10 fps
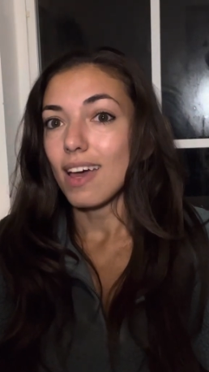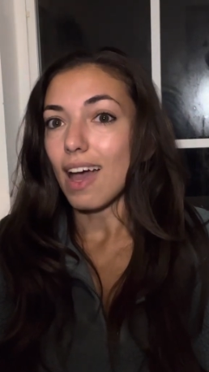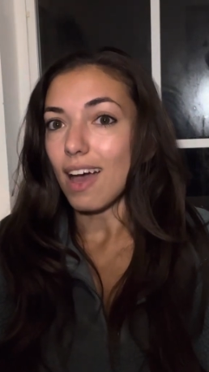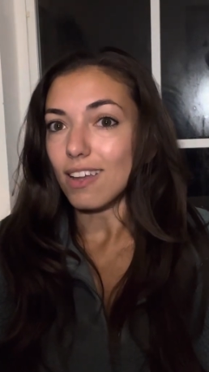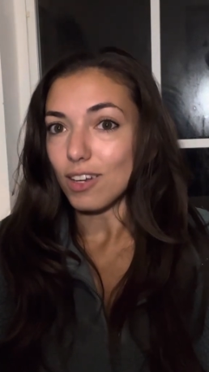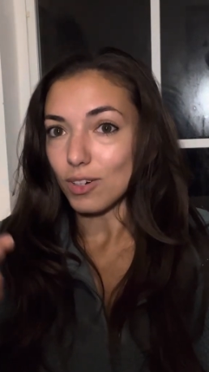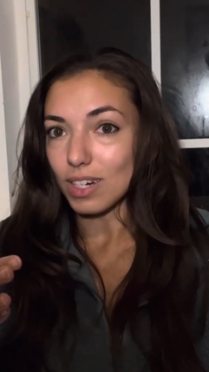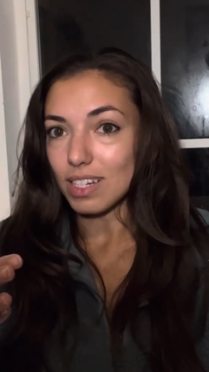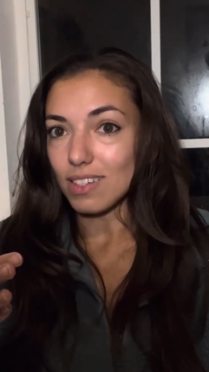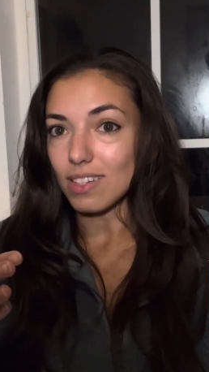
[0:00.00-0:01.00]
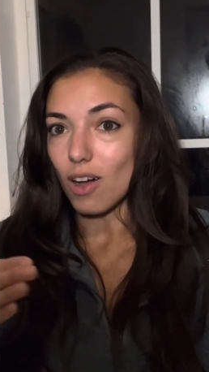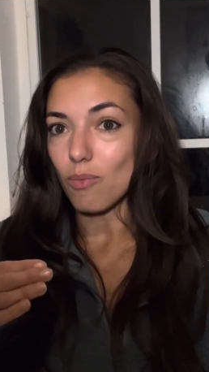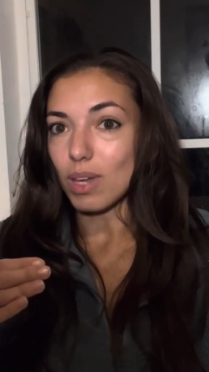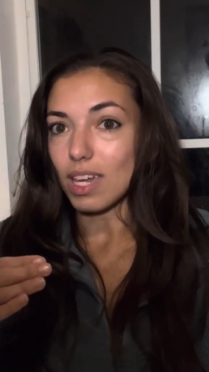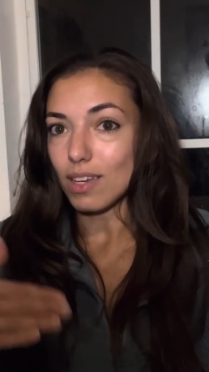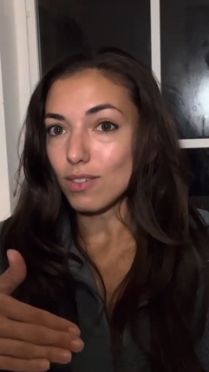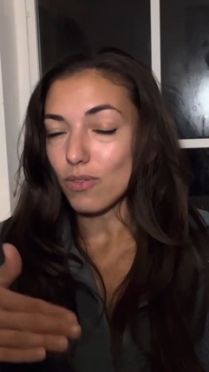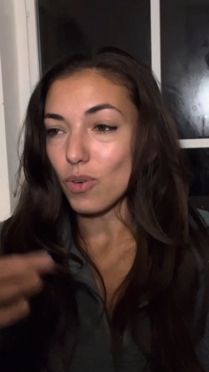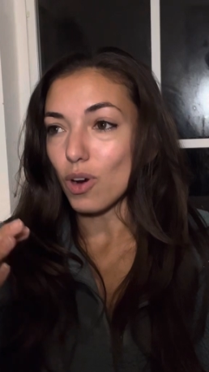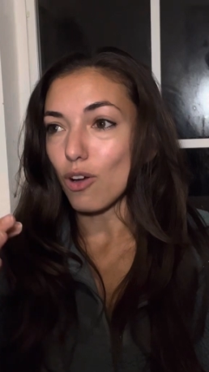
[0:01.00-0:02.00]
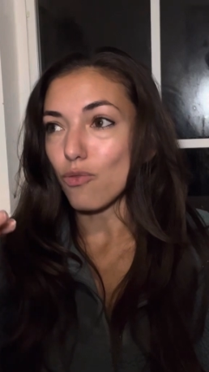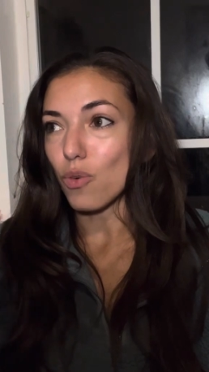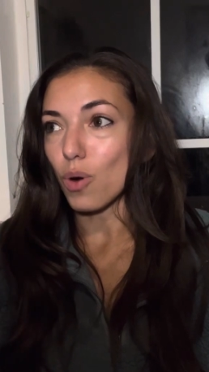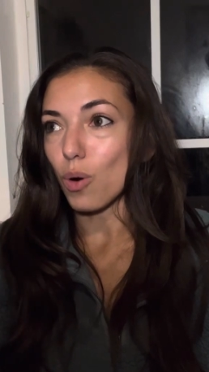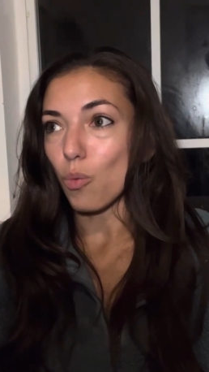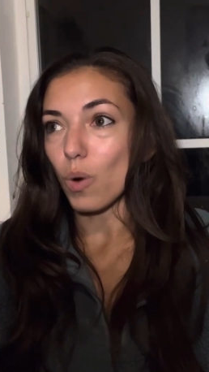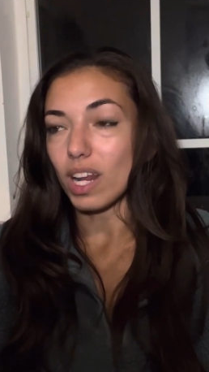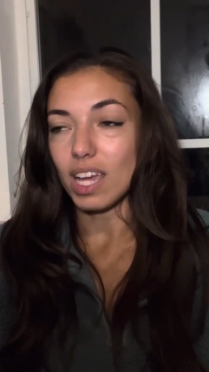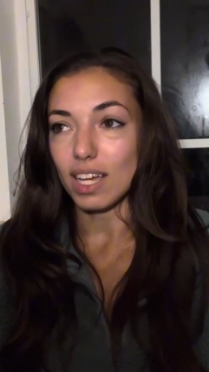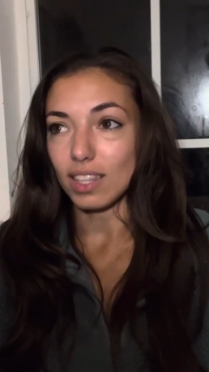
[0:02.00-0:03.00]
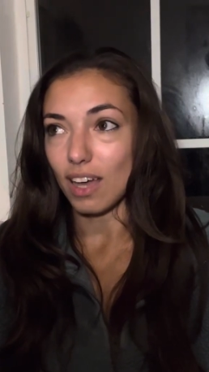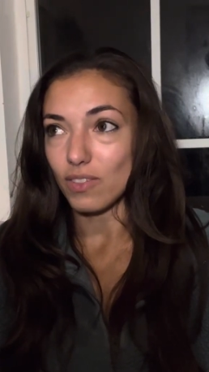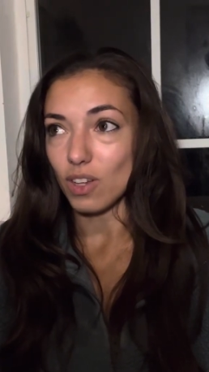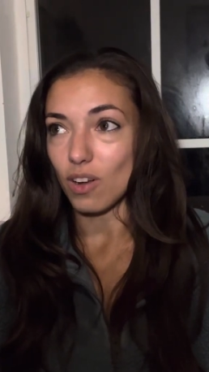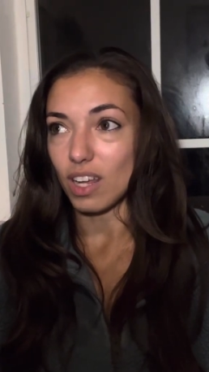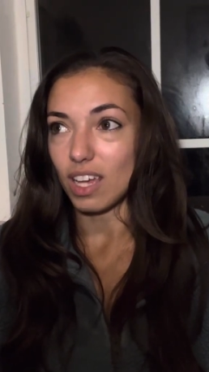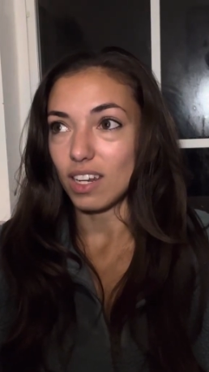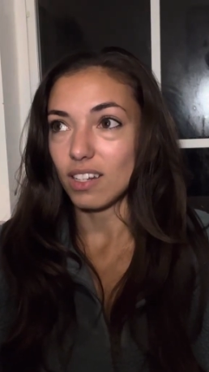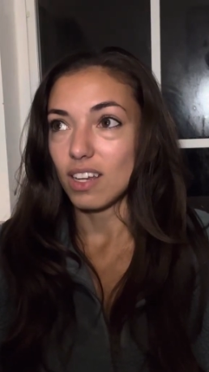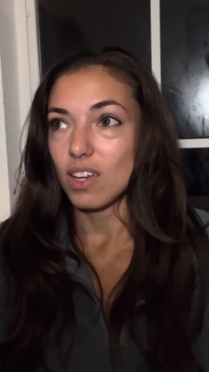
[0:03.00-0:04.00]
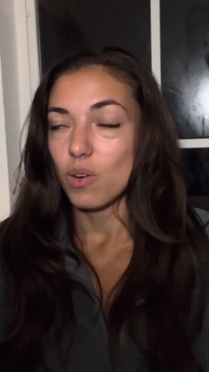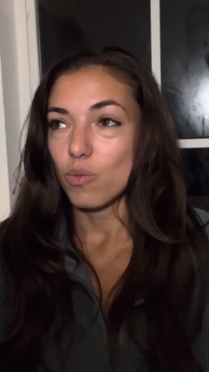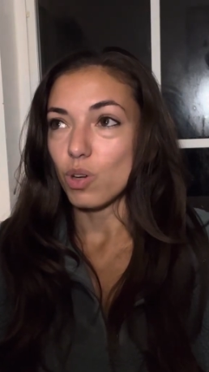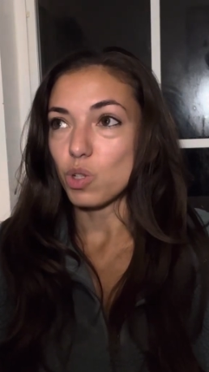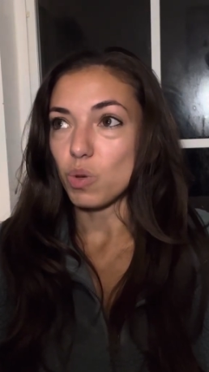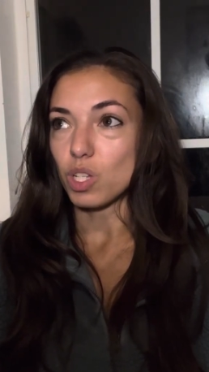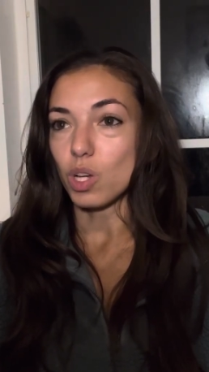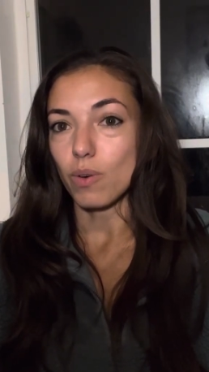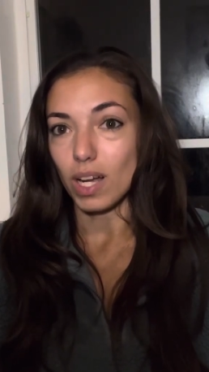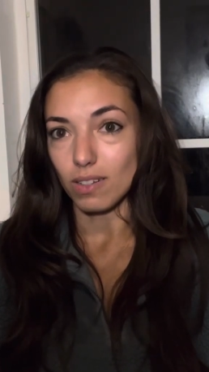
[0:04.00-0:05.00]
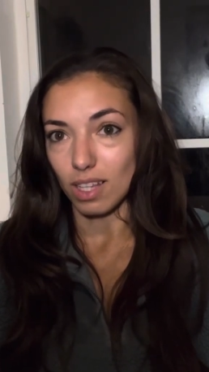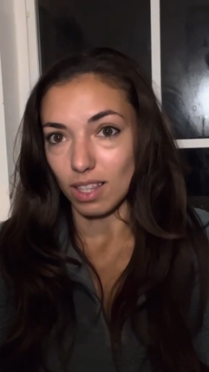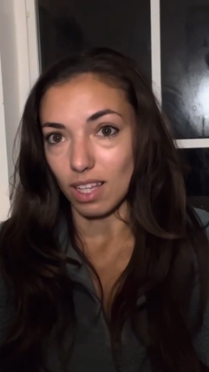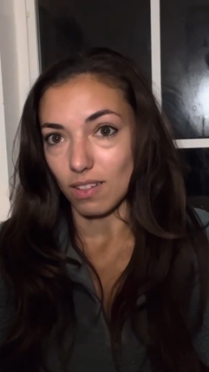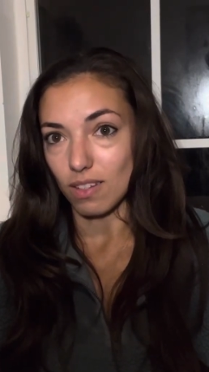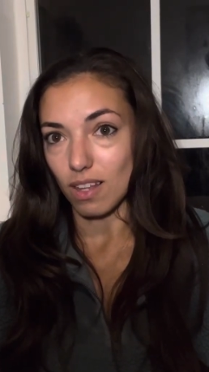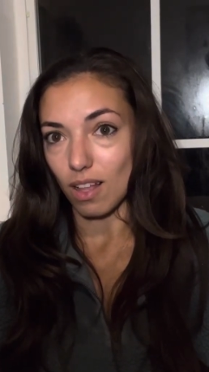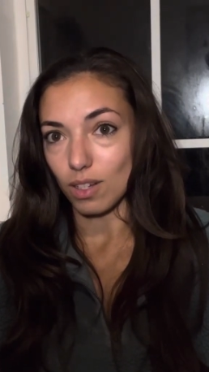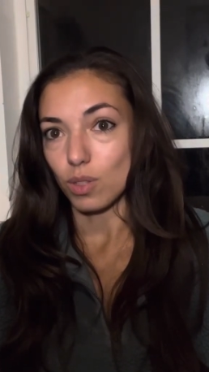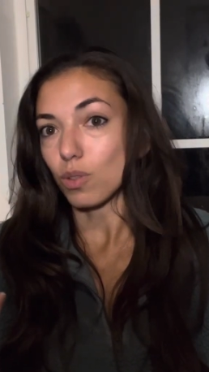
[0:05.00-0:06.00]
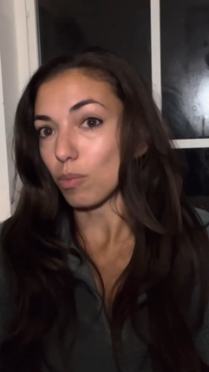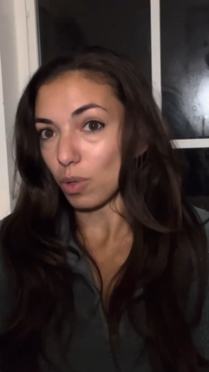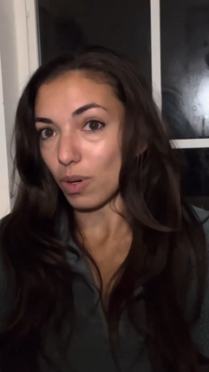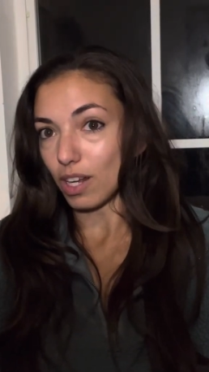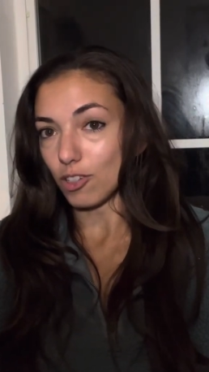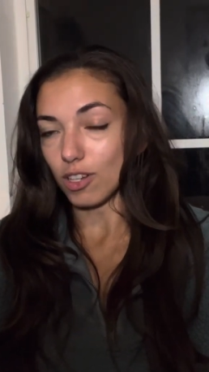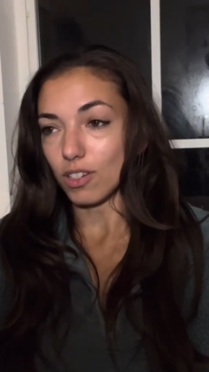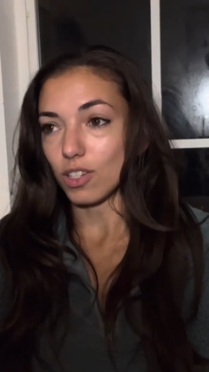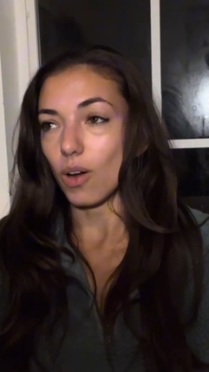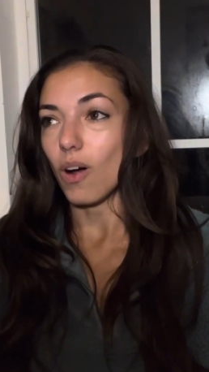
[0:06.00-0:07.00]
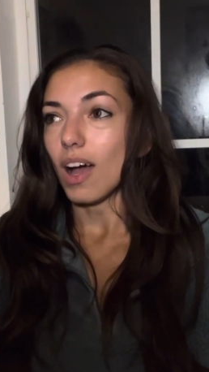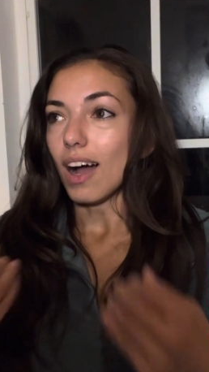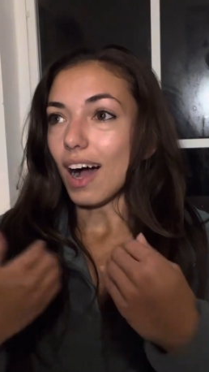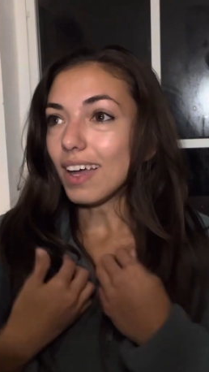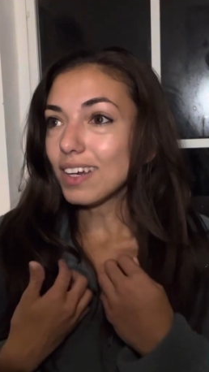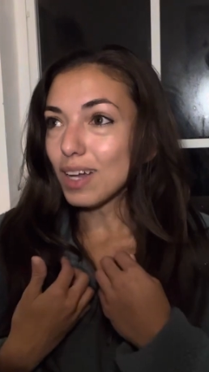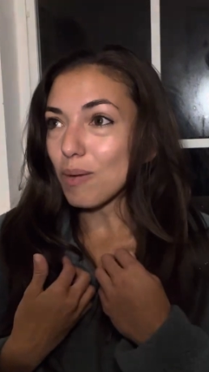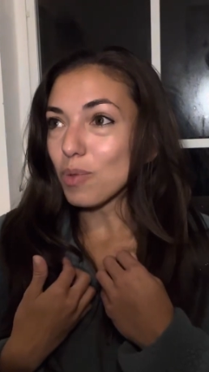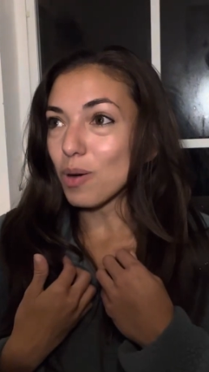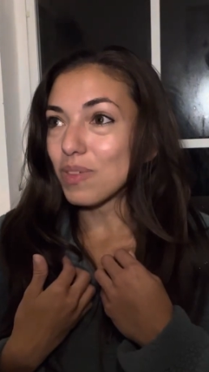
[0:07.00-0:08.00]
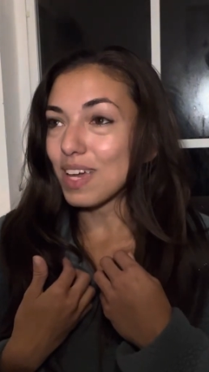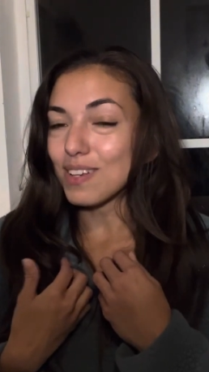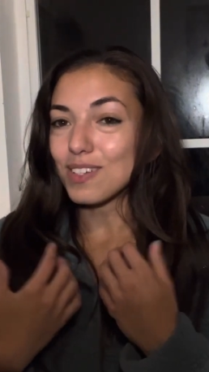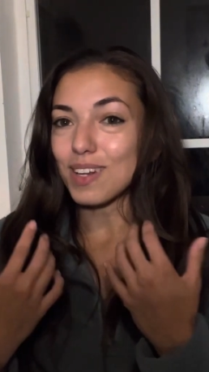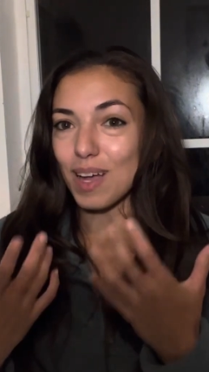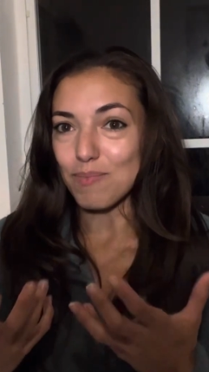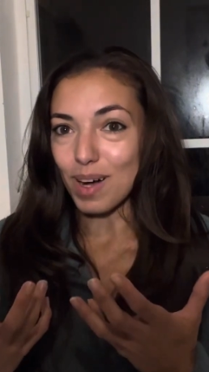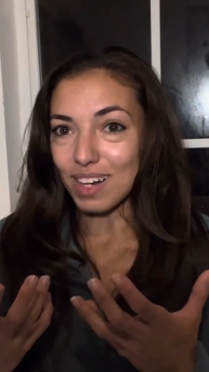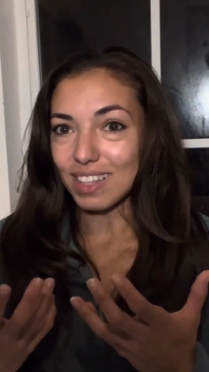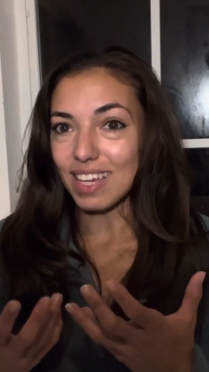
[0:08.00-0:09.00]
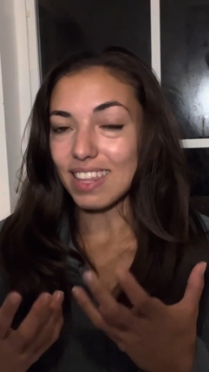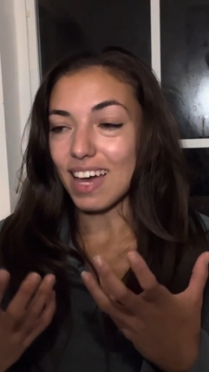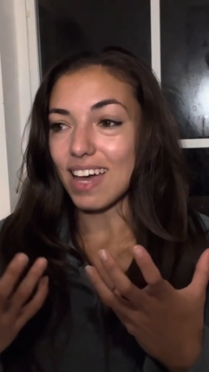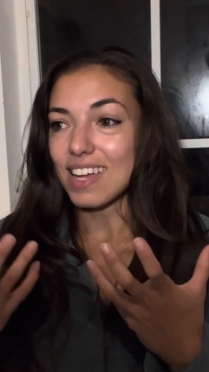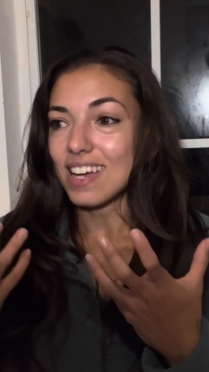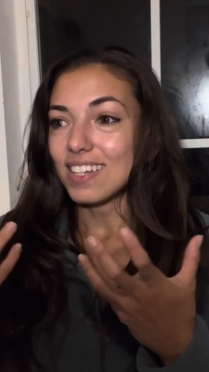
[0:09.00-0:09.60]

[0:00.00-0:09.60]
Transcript: and agreed to sell me his Evora for what he had left on it, which was around $10,000 with a blown engine. So I did not blow the engine. I bought it like that.